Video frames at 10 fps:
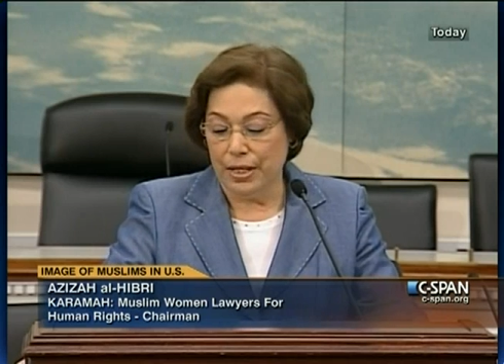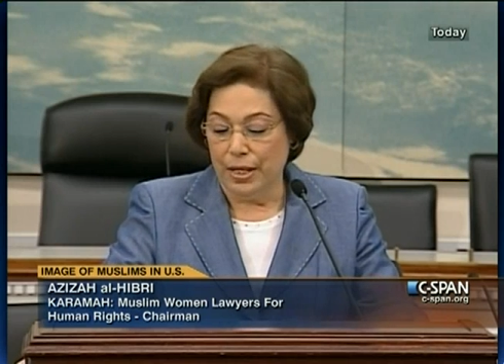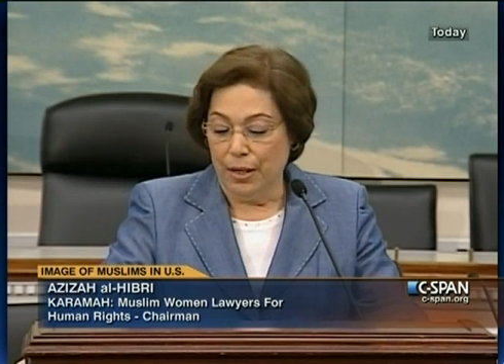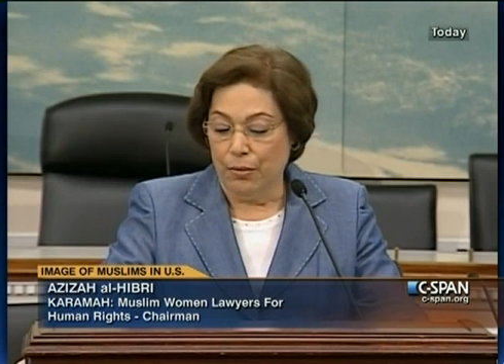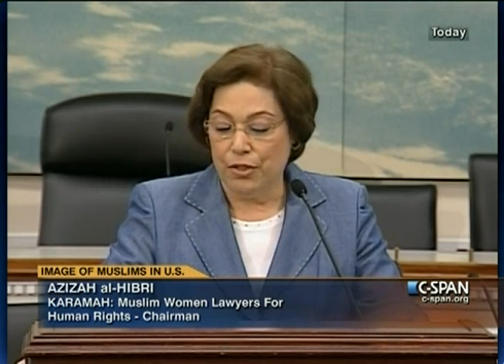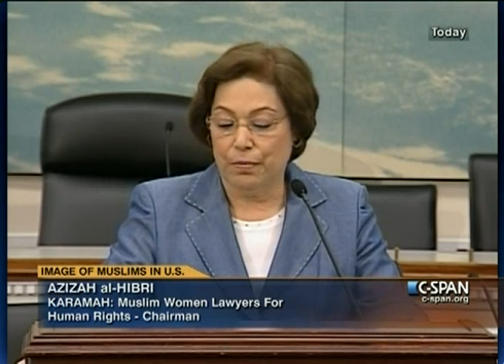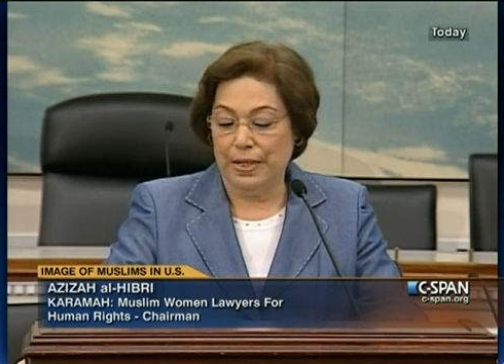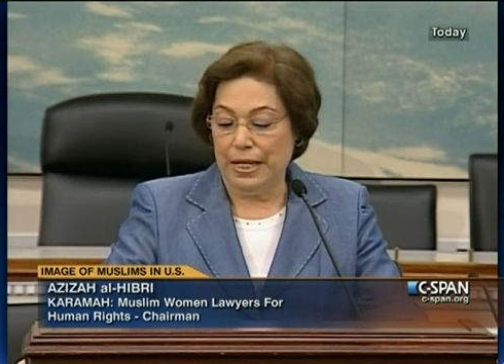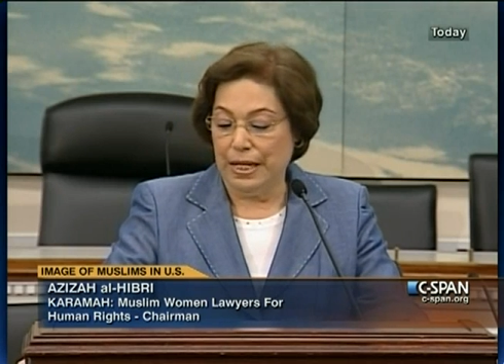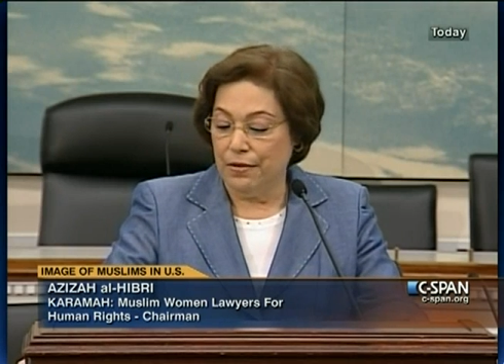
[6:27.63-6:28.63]
and talk to
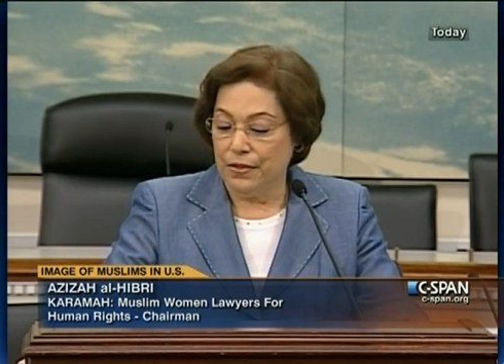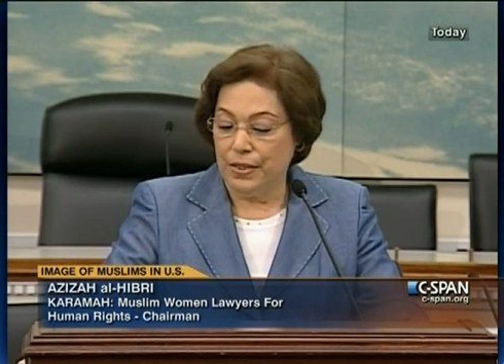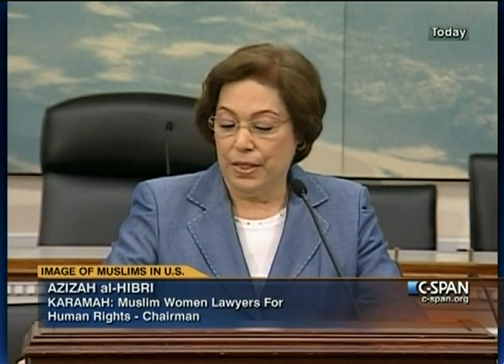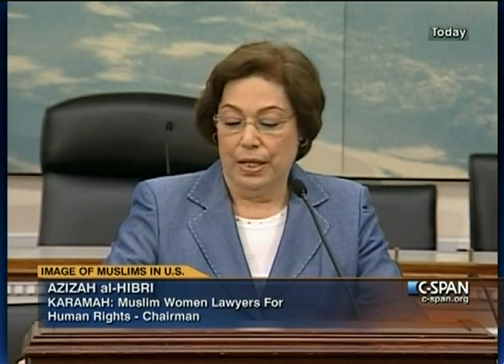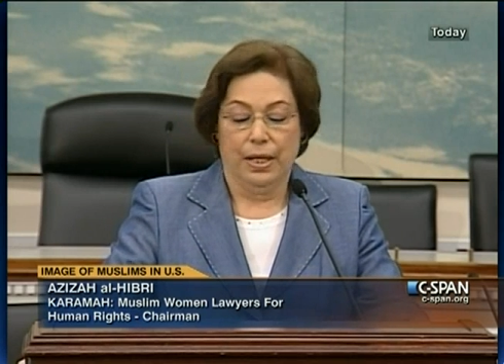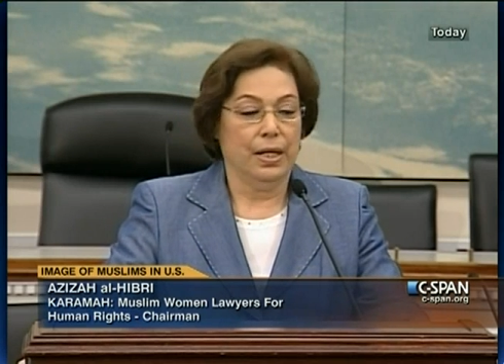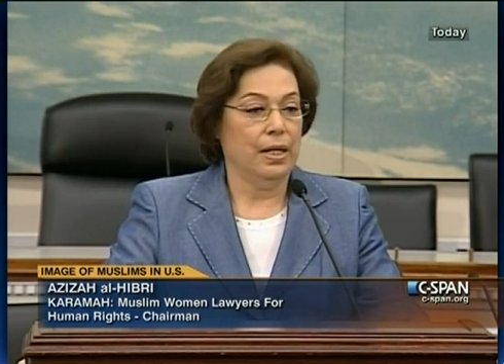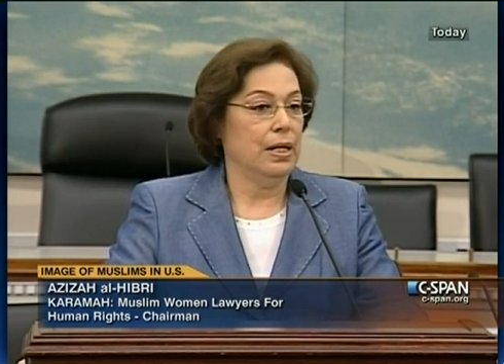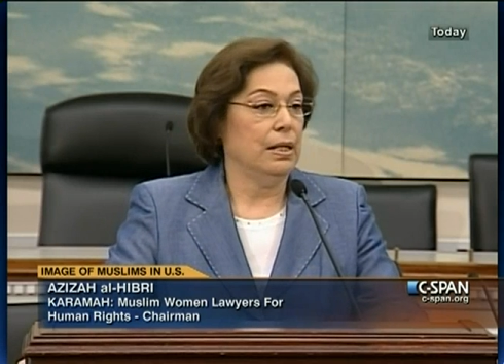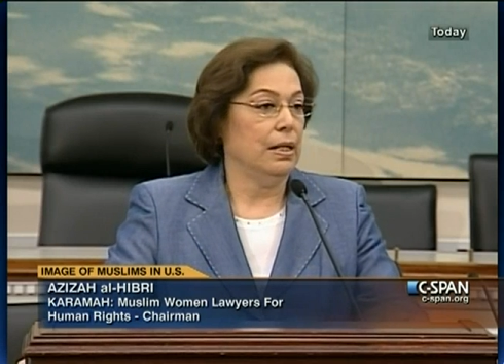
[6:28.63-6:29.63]
each other as
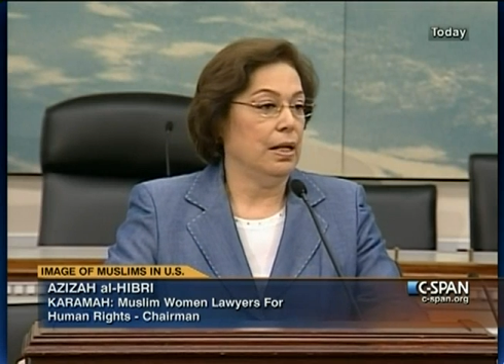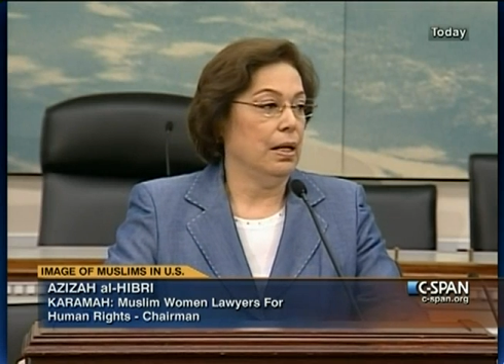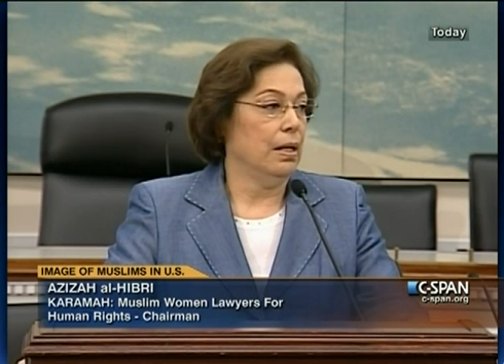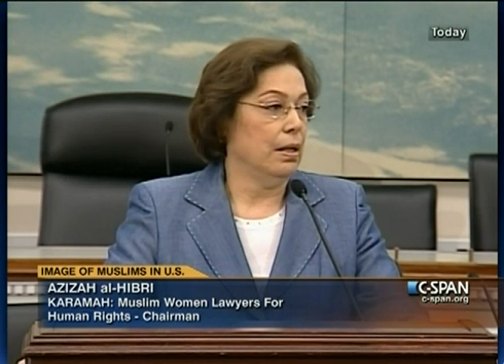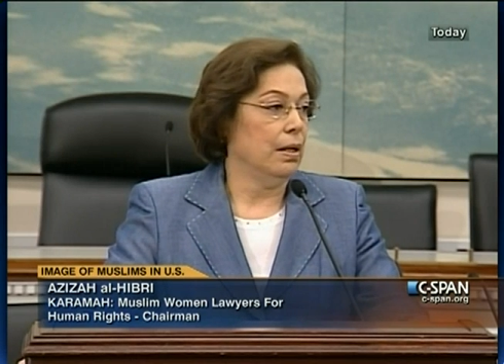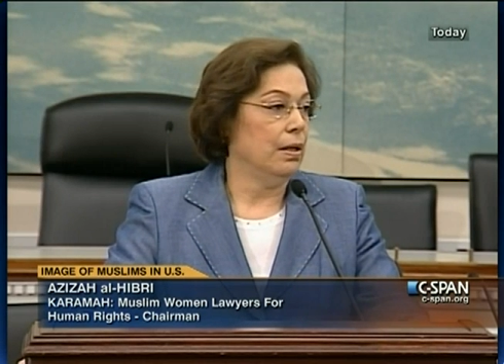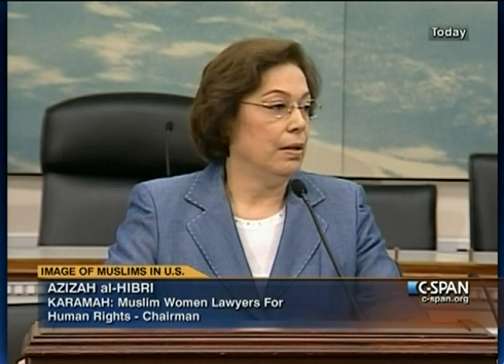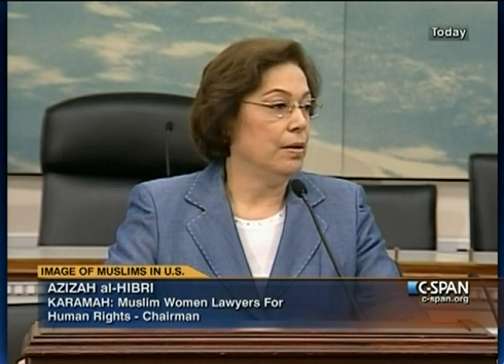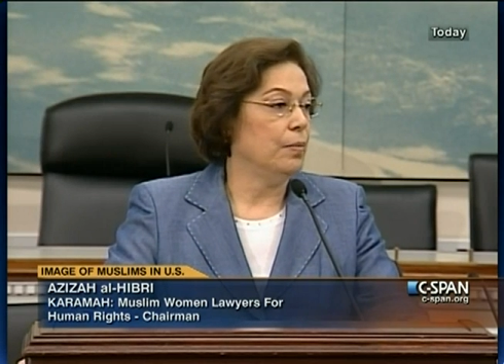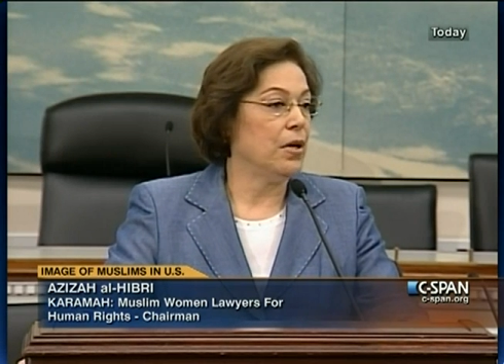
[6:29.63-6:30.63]
co-citizens
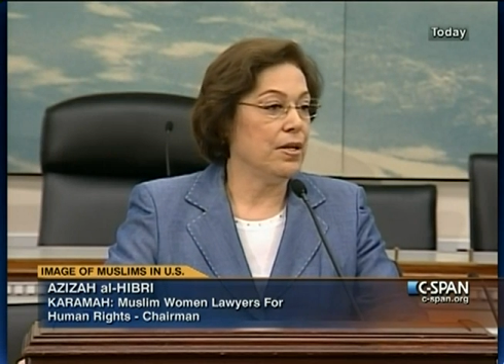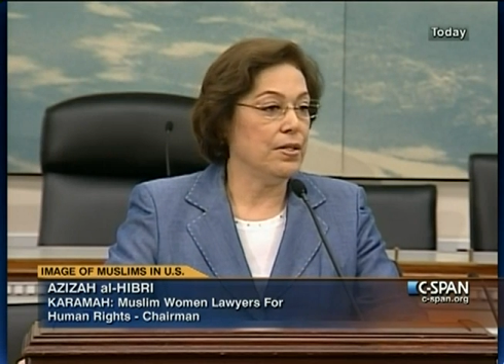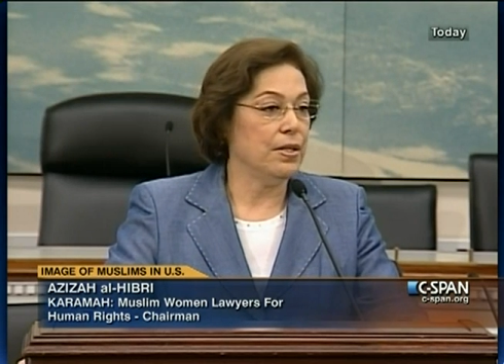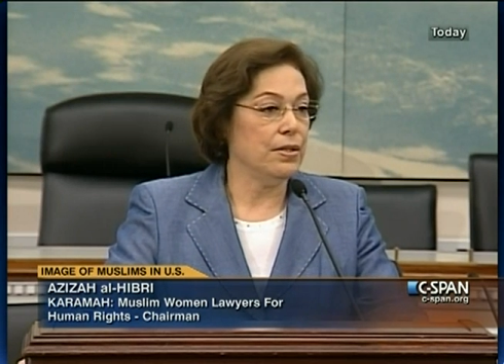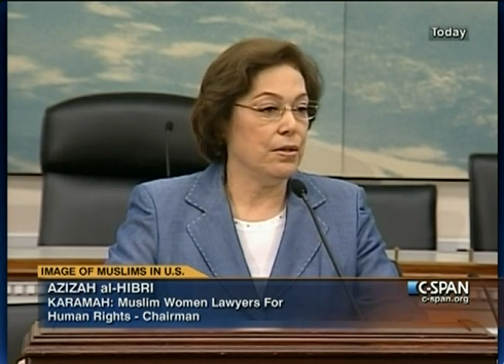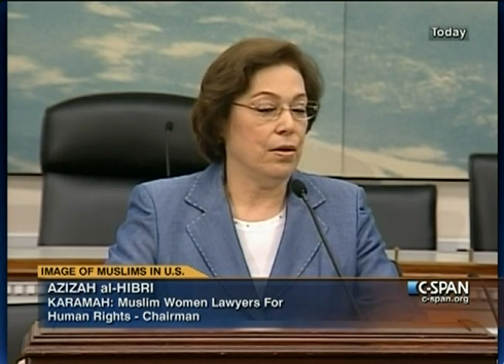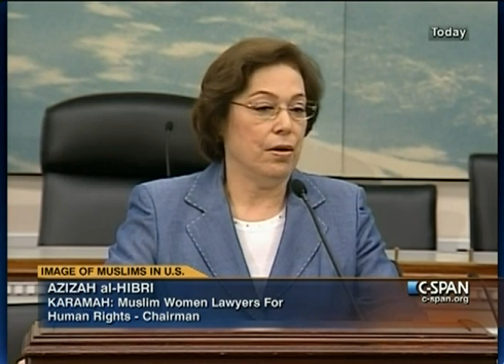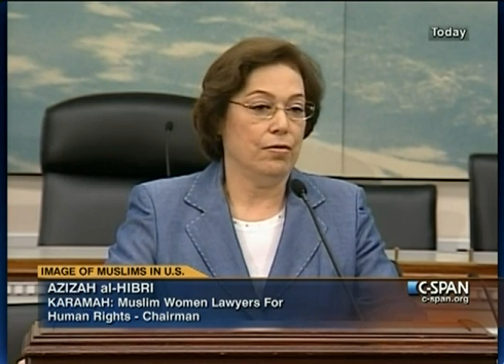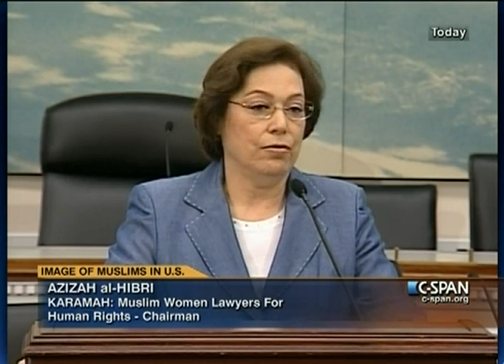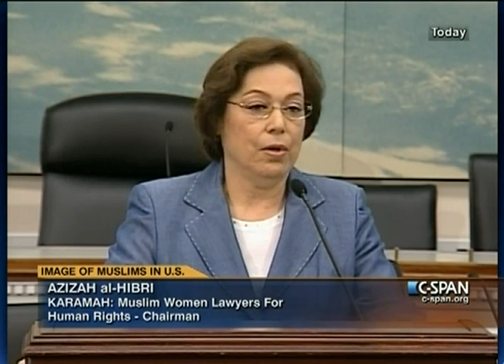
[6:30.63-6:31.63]
and ask
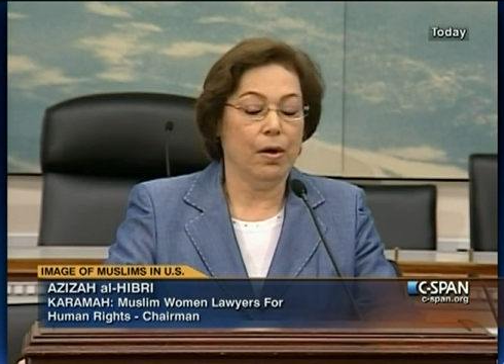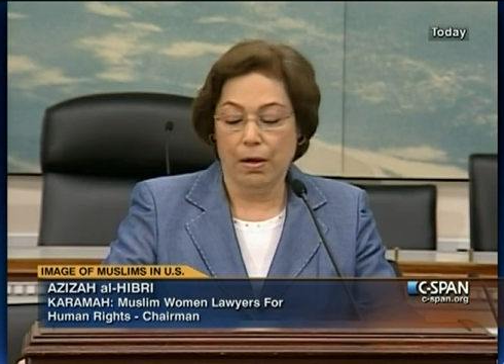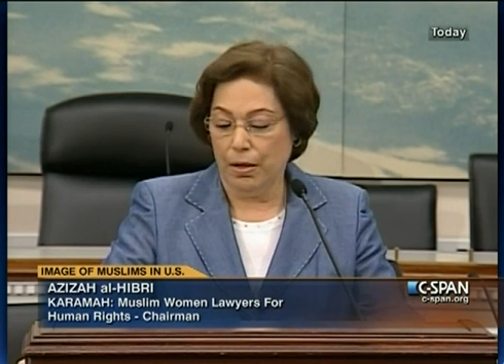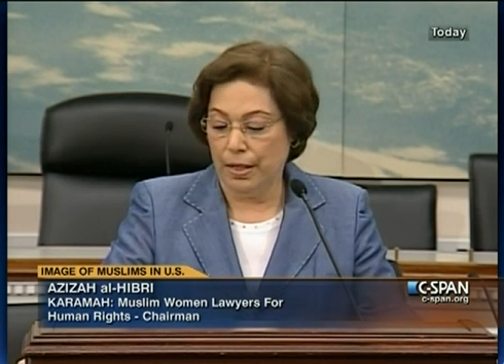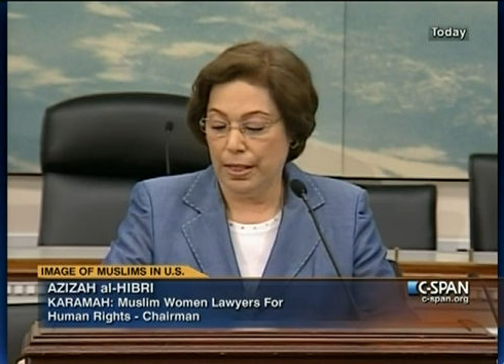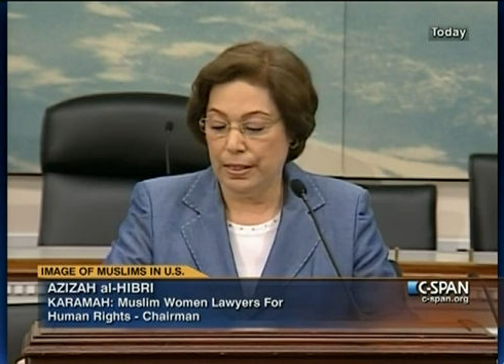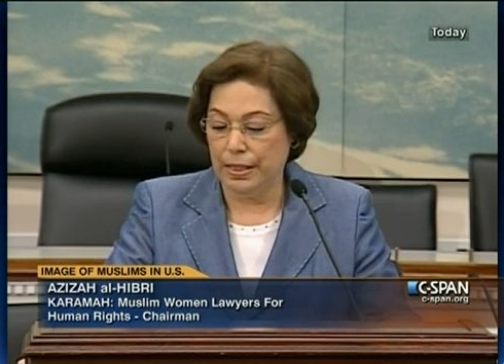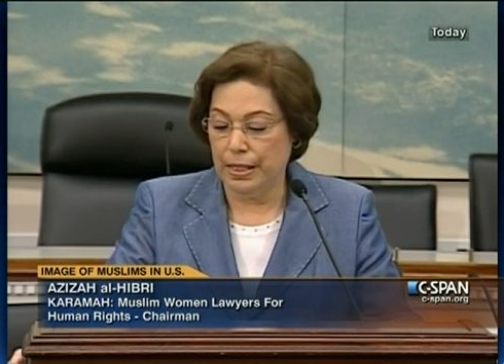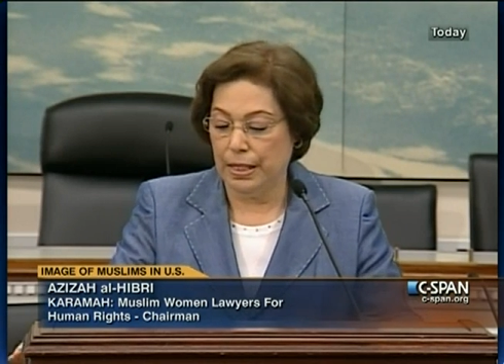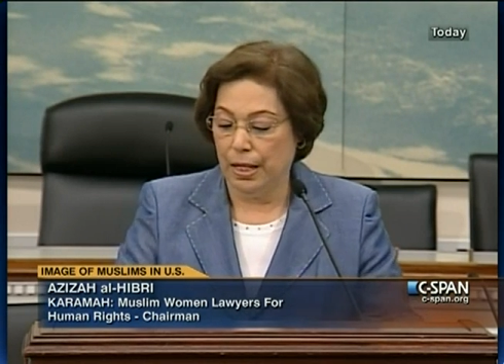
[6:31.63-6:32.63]
ourselves, how are we going to
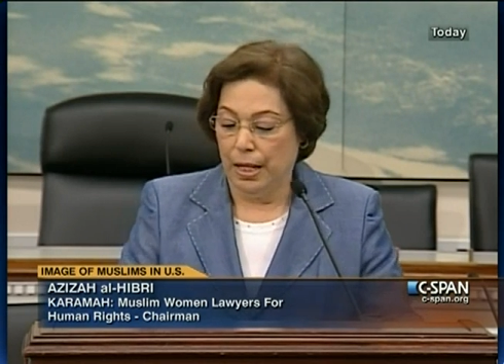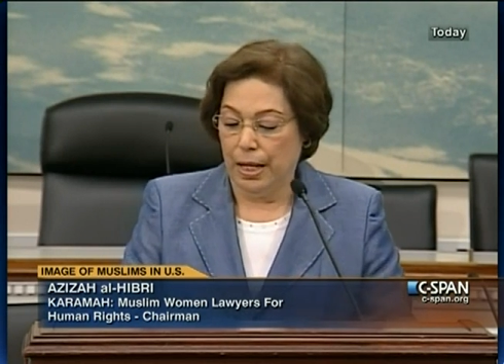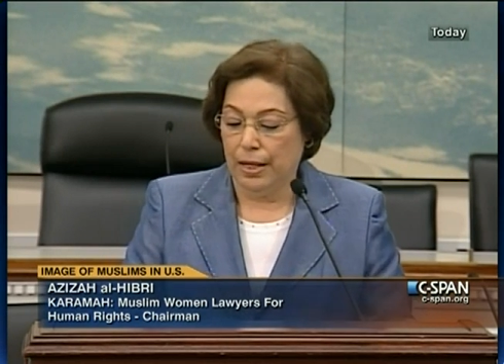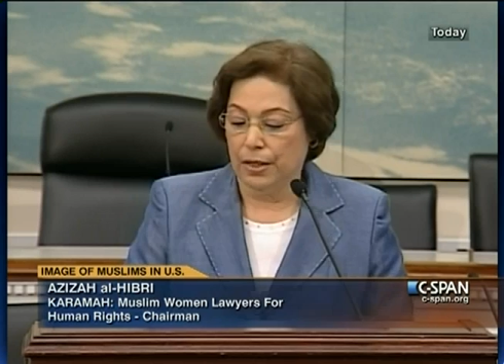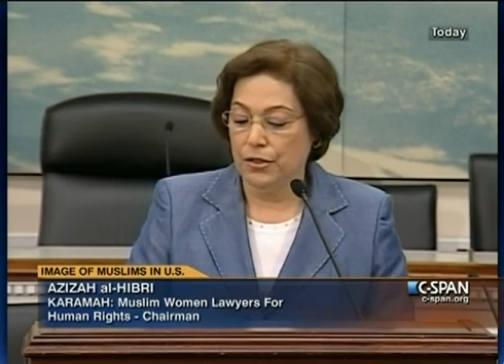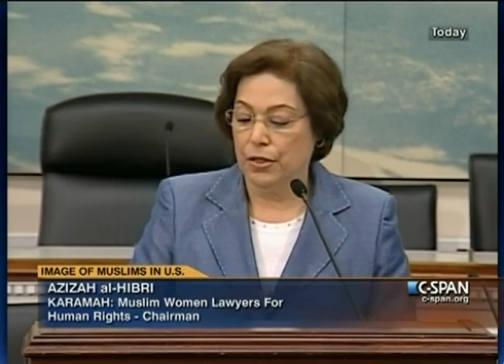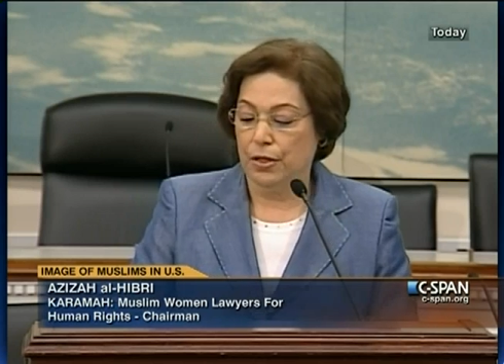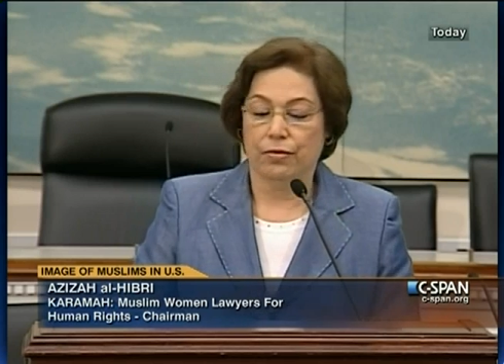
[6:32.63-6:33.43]
relate to each other?